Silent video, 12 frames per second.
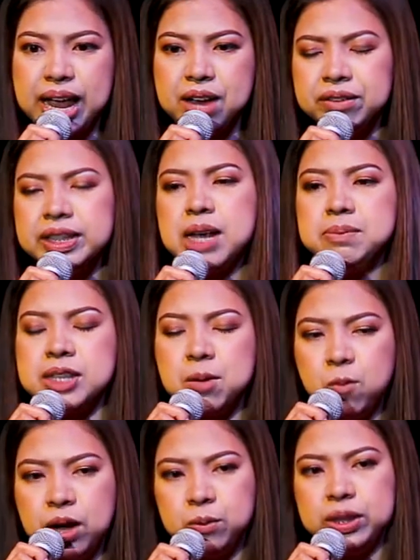every time
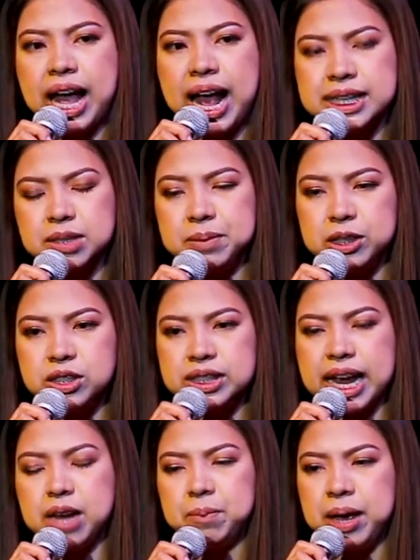someone would ask me to
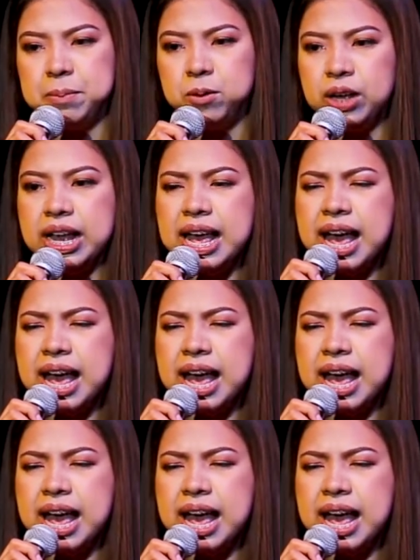sign my book,